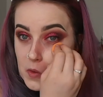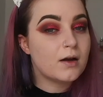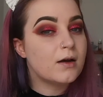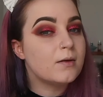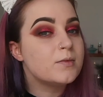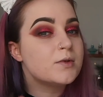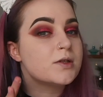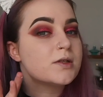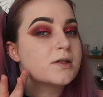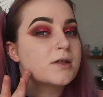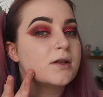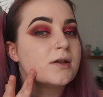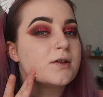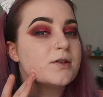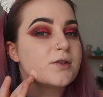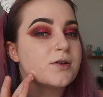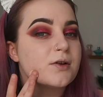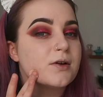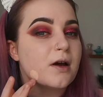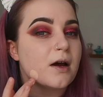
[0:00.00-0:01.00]
I'm just going
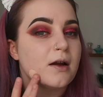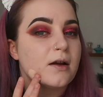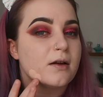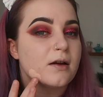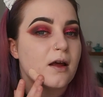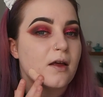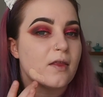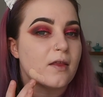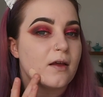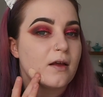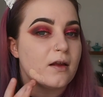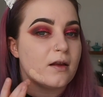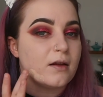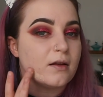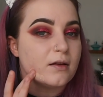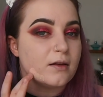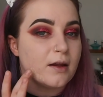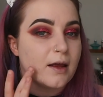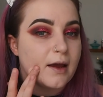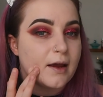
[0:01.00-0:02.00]
to do another
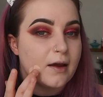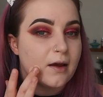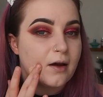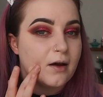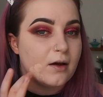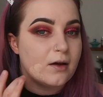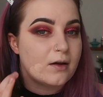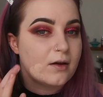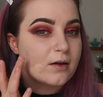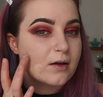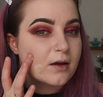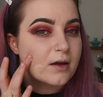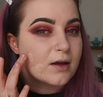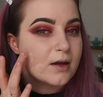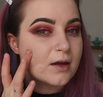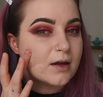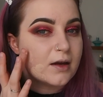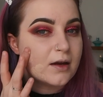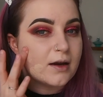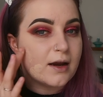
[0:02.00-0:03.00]
layer
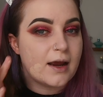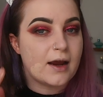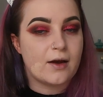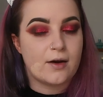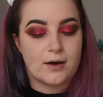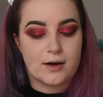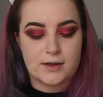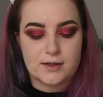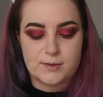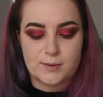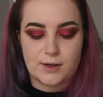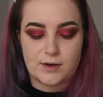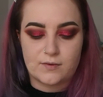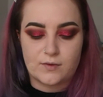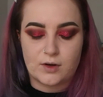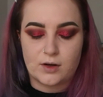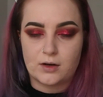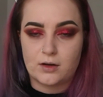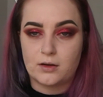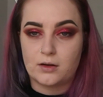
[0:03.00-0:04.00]
in areas where I've
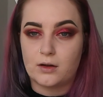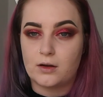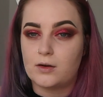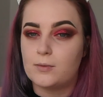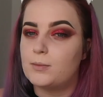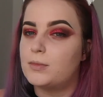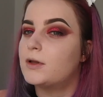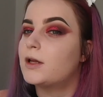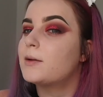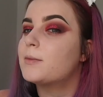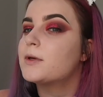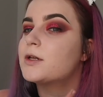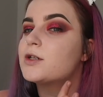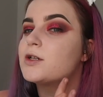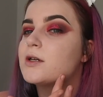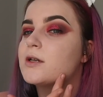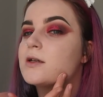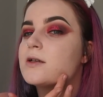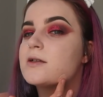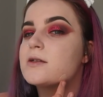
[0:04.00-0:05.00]
got a lot of
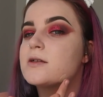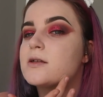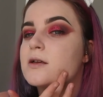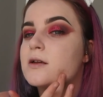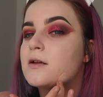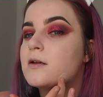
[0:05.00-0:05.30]
blemishes.